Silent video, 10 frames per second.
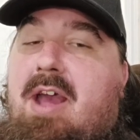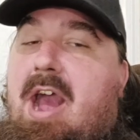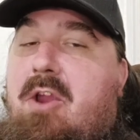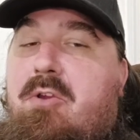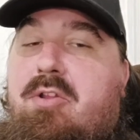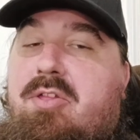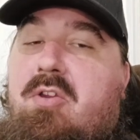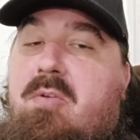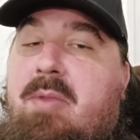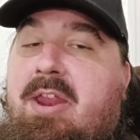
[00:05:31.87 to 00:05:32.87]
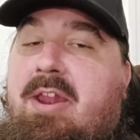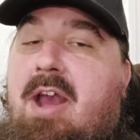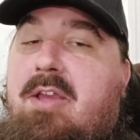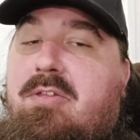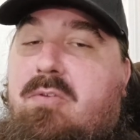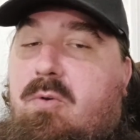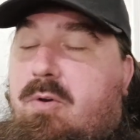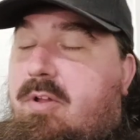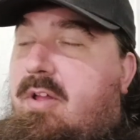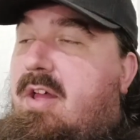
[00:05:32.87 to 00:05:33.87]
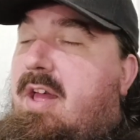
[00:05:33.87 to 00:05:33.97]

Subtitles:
in high school,